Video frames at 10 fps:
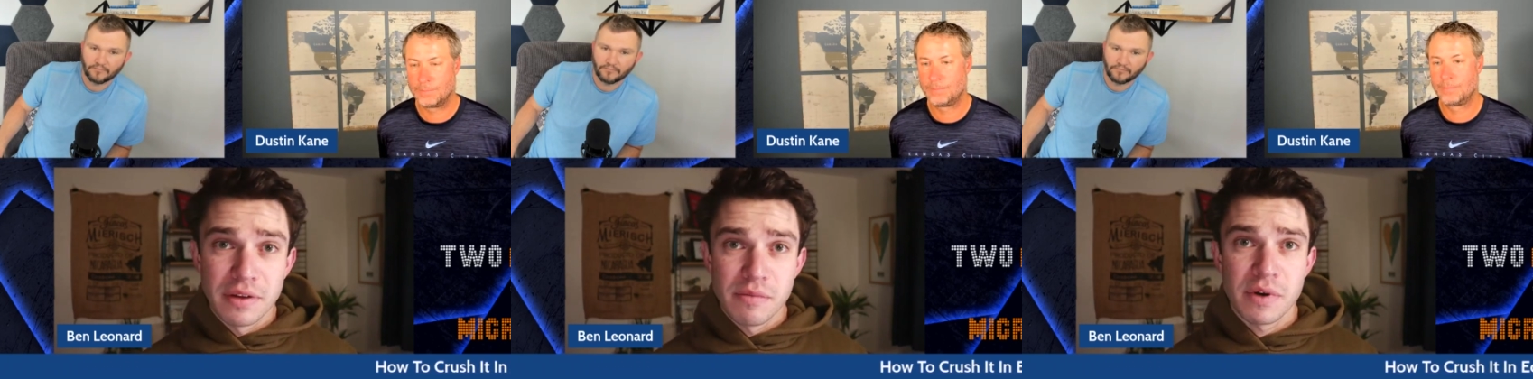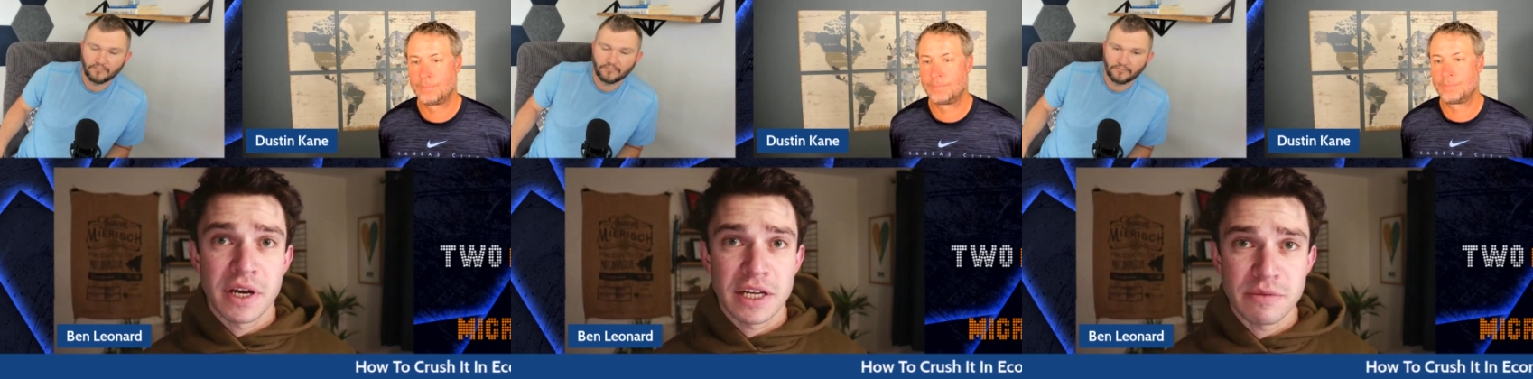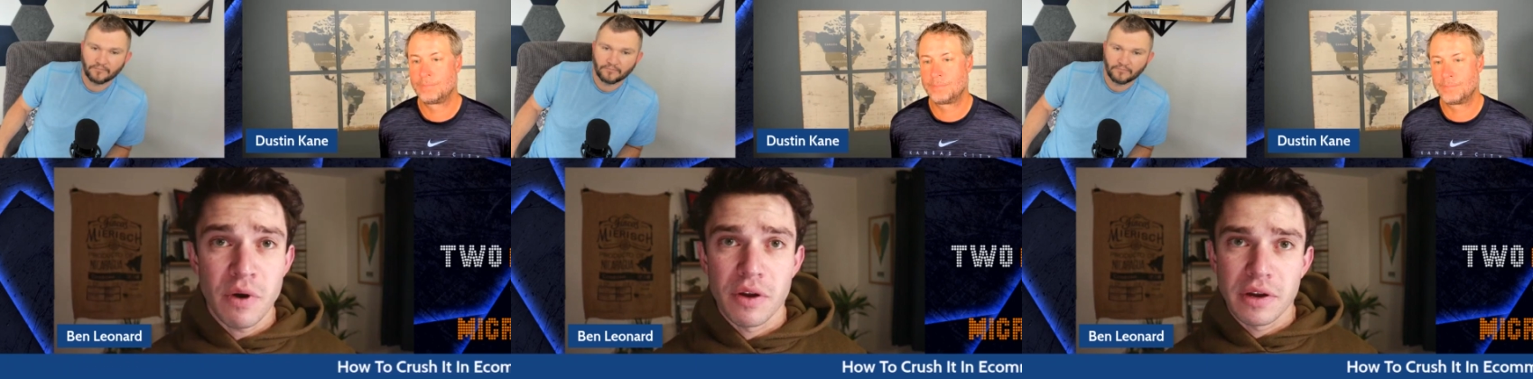Speaker 1: where guess
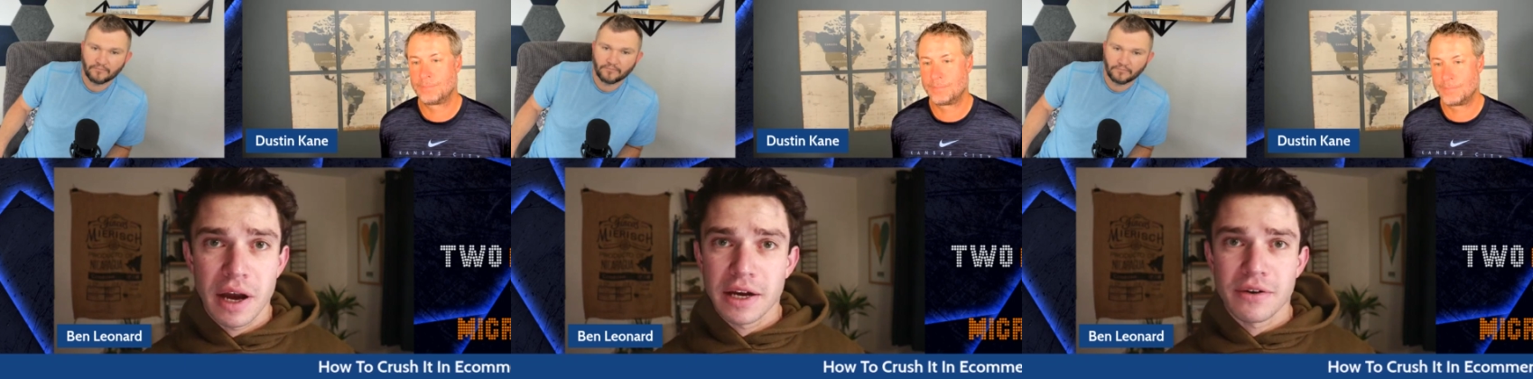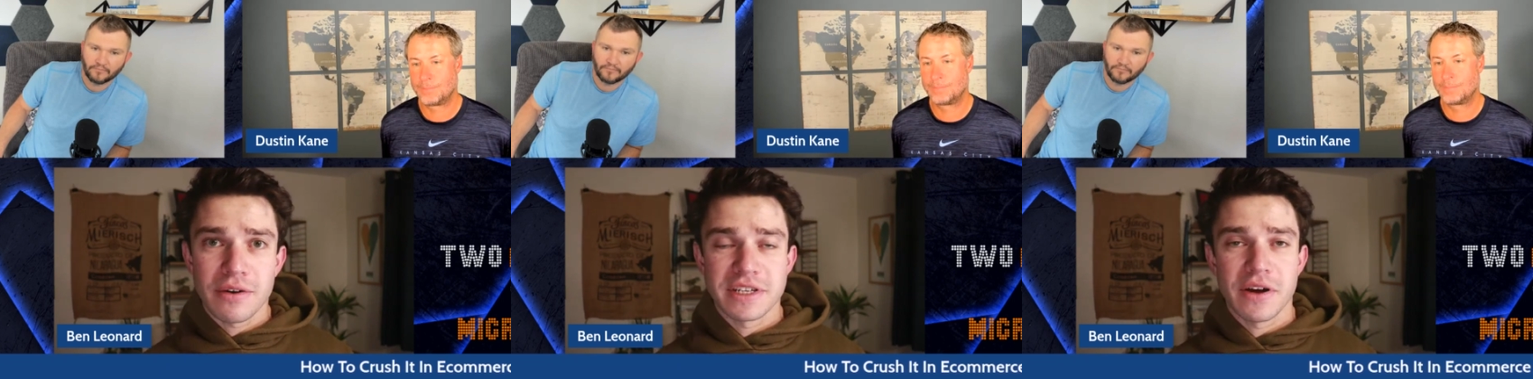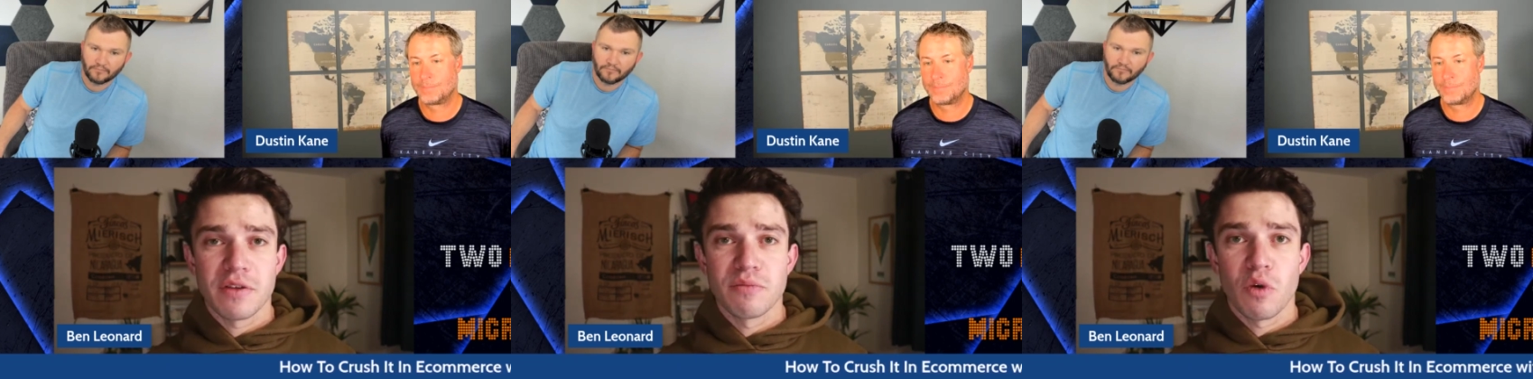what? I cross sell
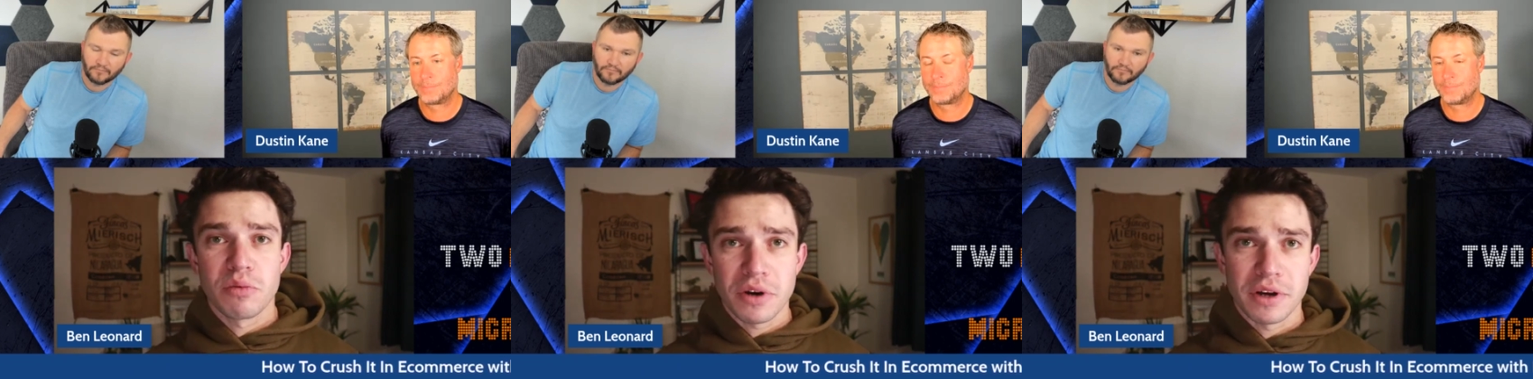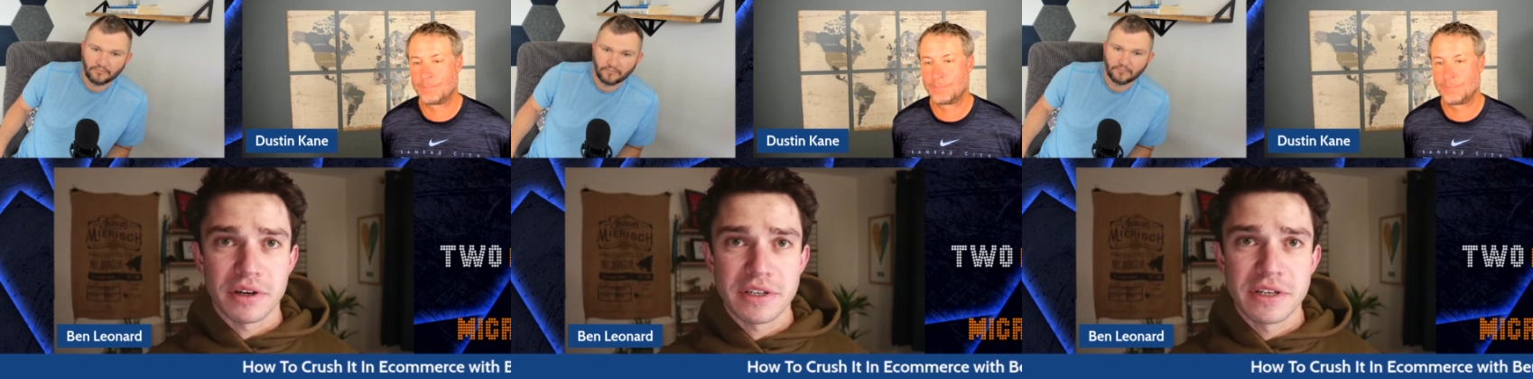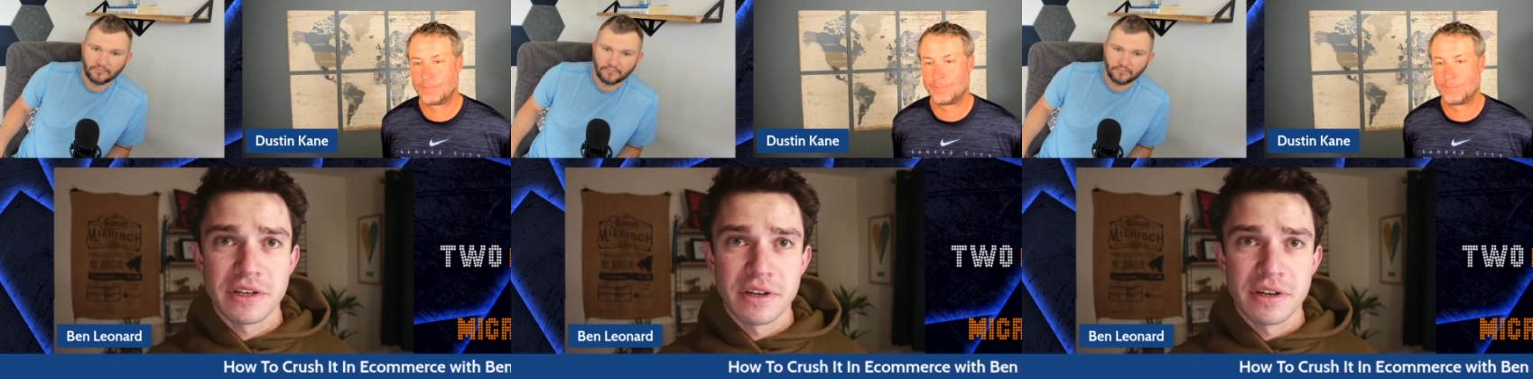them more products.